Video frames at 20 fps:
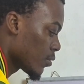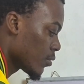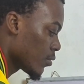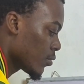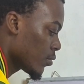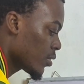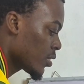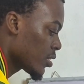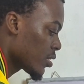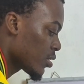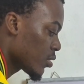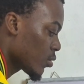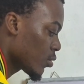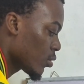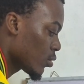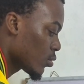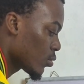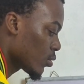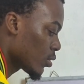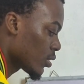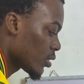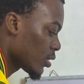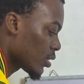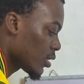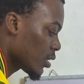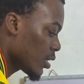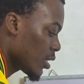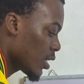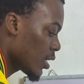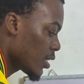which is equal to what?
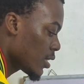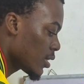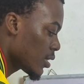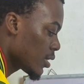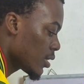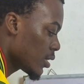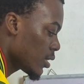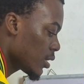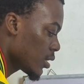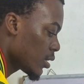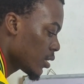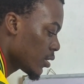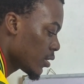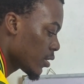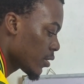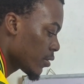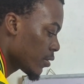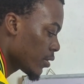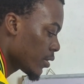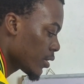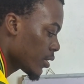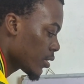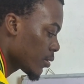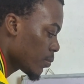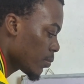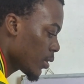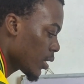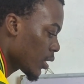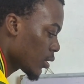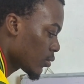90 degrees
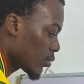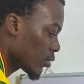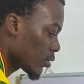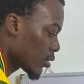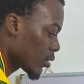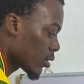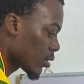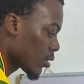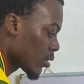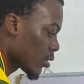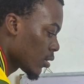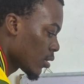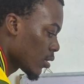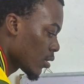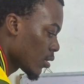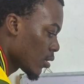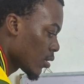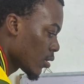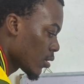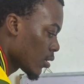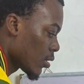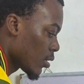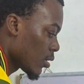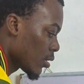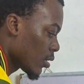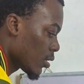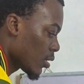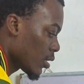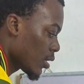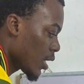plus what?
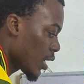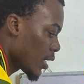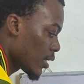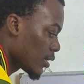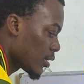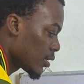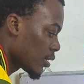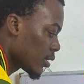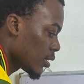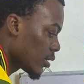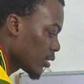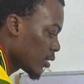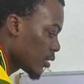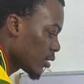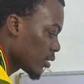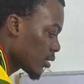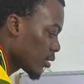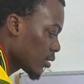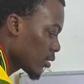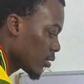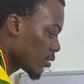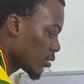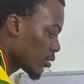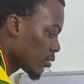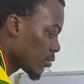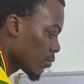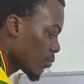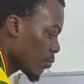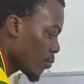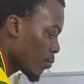
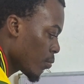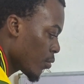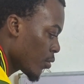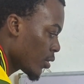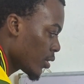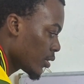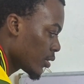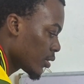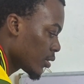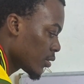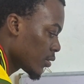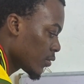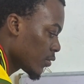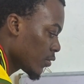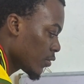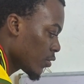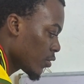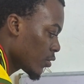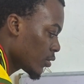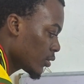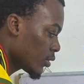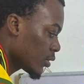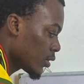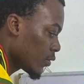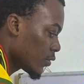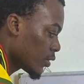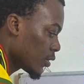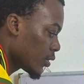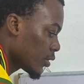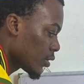
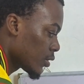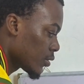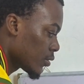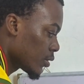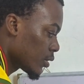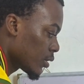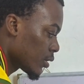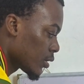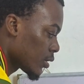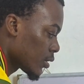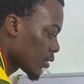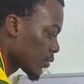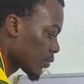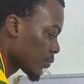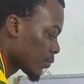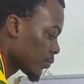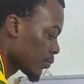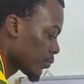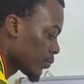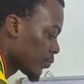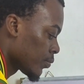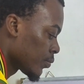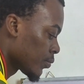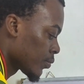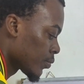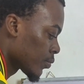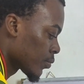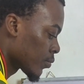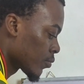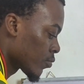19.47 degrees,
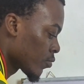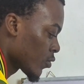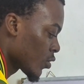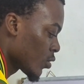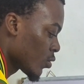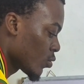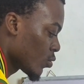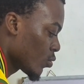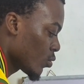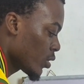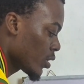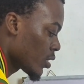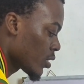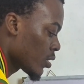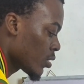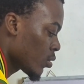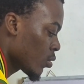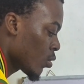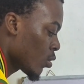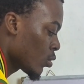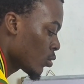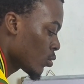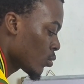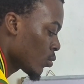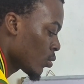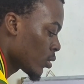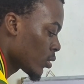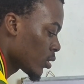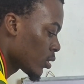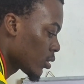which is equal to
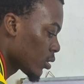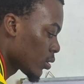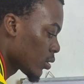what?